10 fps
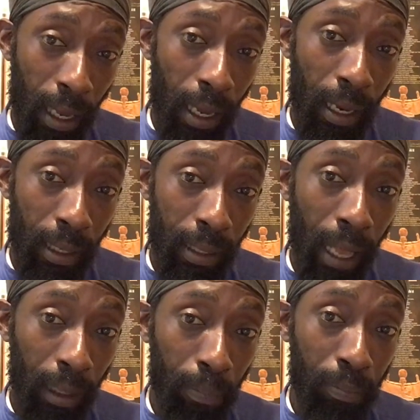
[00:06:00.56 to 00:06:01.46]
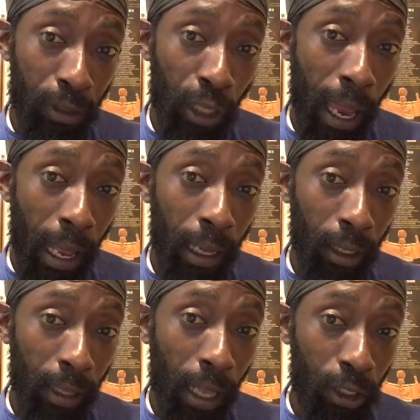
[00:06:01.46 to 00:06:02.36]
hey, that
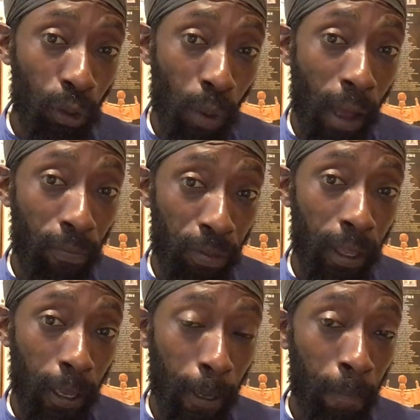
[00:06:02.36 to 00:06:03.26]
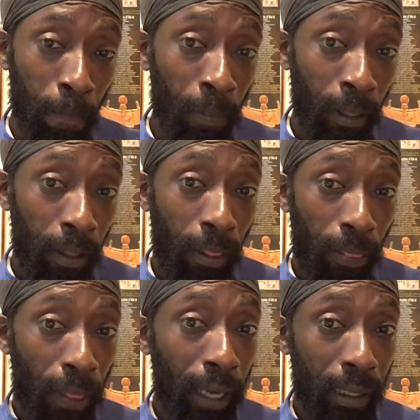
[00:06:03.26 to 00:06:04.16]
child that you have there,
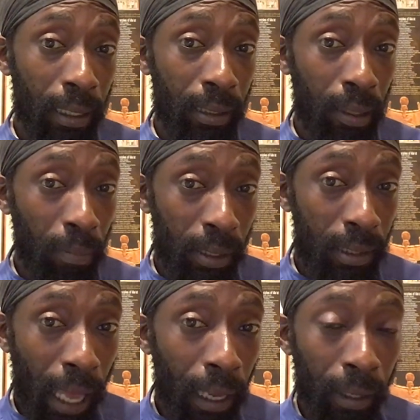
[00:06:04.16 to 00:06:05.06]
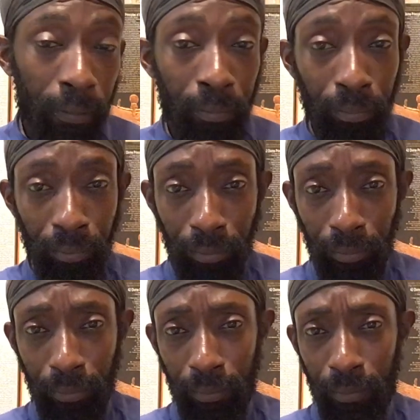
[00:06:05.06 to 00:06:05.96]
that is the Messiah.
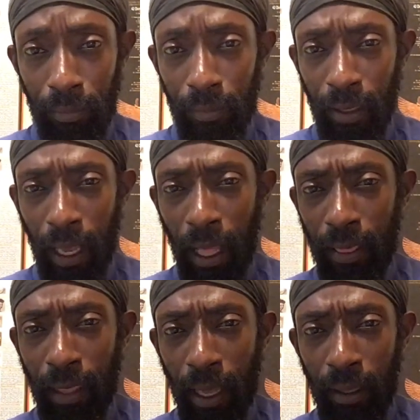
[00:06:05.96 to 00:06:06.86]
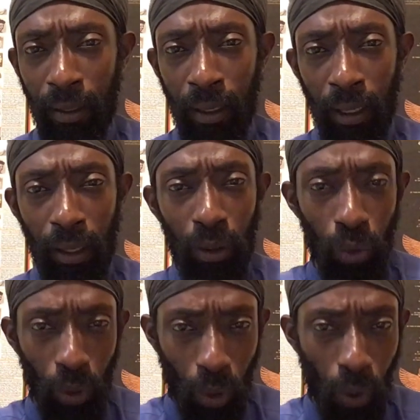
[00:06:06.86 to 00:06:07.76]
And then
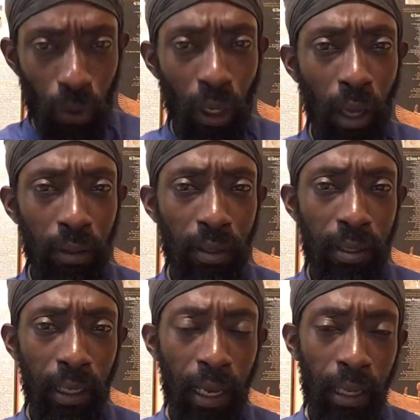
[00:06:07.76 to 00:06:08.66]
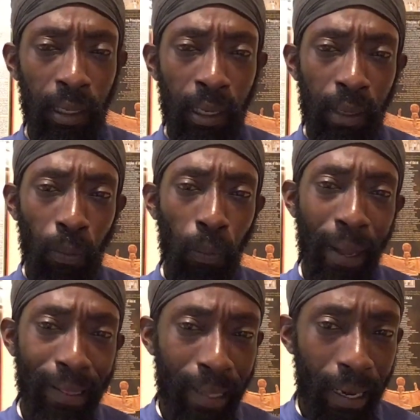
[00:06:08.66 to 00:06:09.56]
Luke goes on to say that
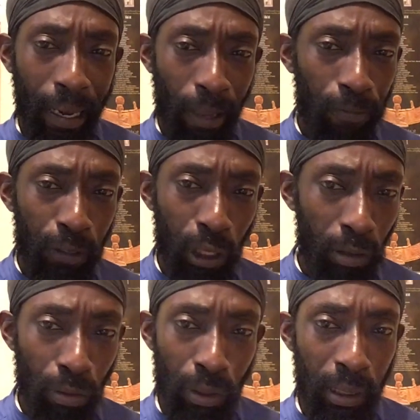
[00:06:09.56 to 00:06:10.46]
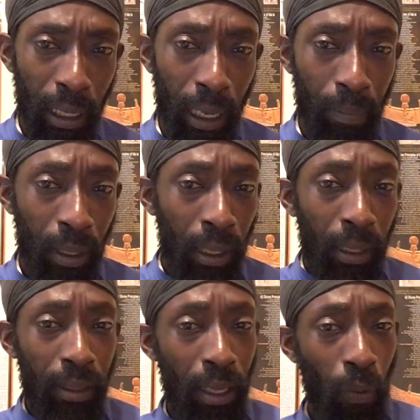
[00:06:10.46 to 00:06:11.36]
when they left Jerusalem,
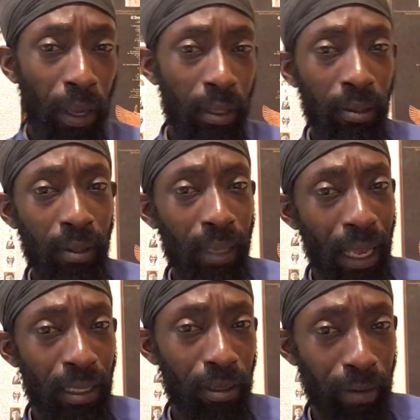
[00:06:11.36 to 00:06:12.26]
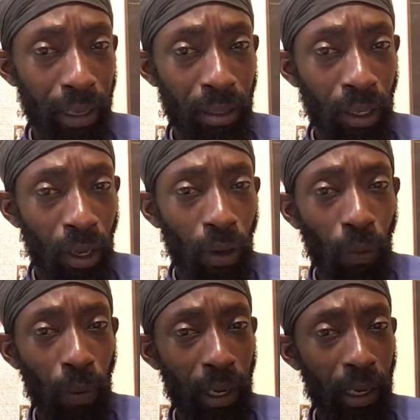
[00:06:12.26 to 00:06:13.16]
they went to Nazareth,
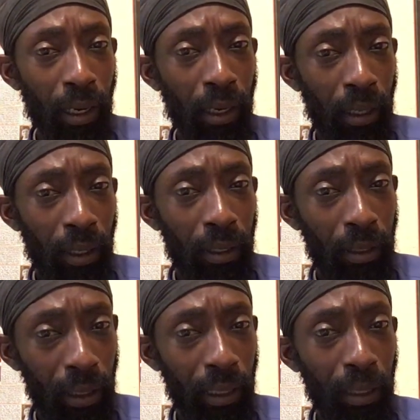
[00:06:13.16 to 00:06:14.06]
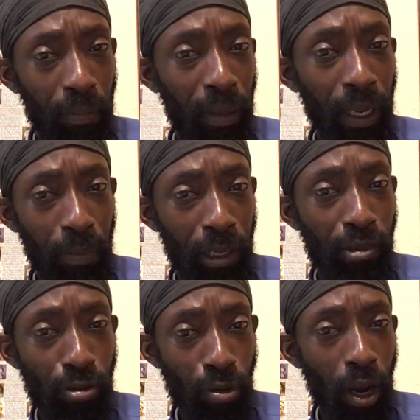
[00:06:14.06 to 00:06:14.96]
where the little baby
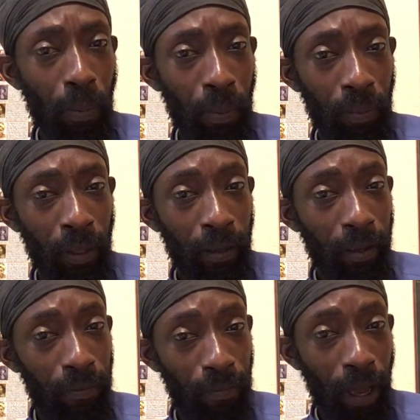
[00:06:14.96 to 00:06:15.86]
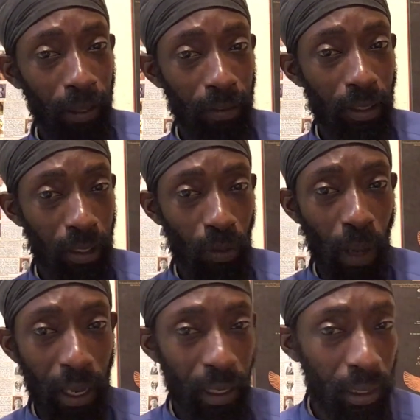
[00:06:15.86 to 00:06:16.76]
grew up. In fact, this is
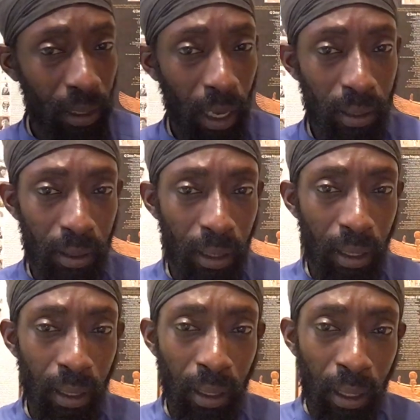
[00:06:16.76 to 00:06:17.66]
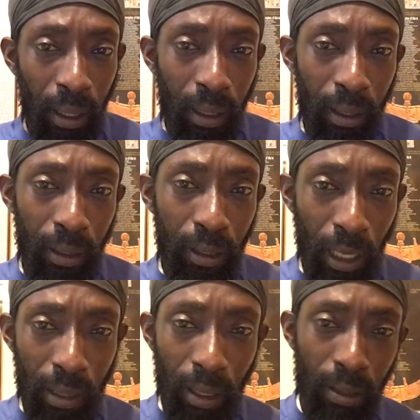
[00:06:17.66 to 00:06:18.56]
why he's considered
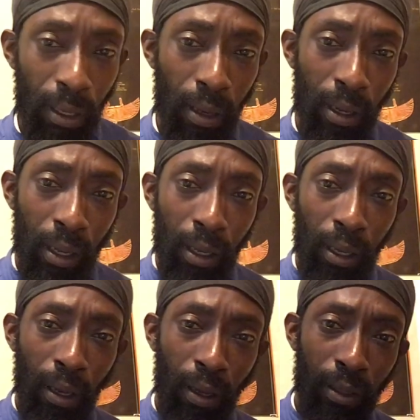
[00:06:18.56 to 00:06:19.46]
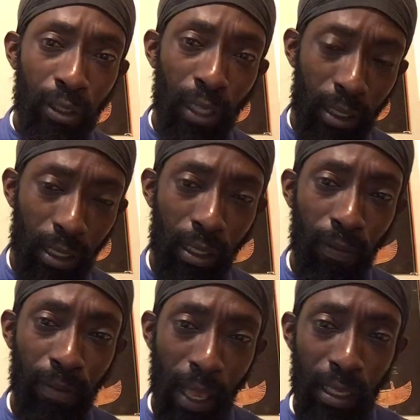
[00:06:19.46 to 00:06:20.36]
Jesus, or Jesus
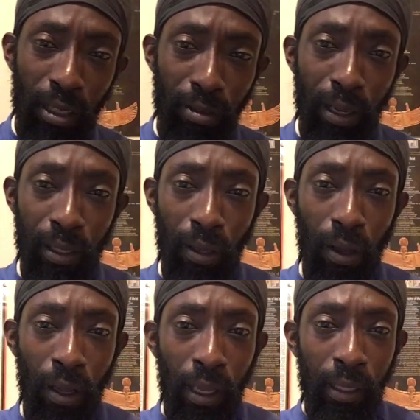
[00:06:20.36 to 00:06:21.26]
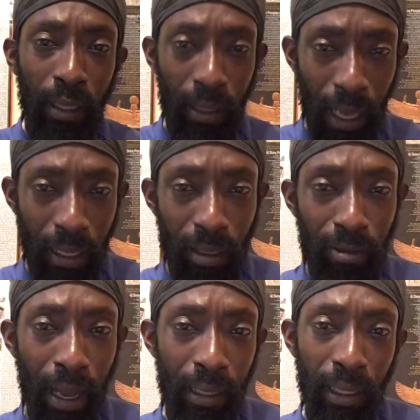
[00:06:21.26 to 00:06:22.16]
of Nazareth, or the
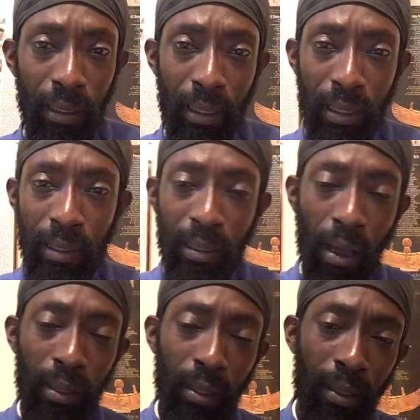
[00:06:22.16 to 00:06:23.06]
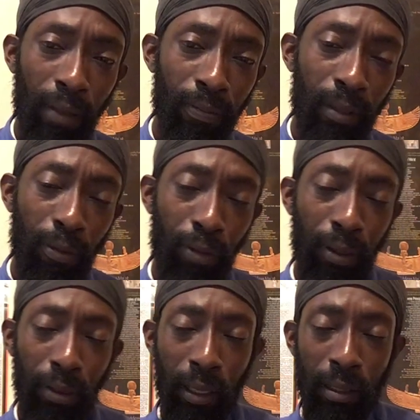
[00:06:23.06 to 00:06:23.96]
Nazarite, and these sort of
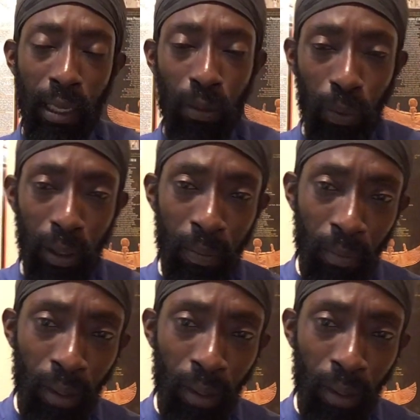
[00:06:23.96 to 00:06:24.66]
different things that we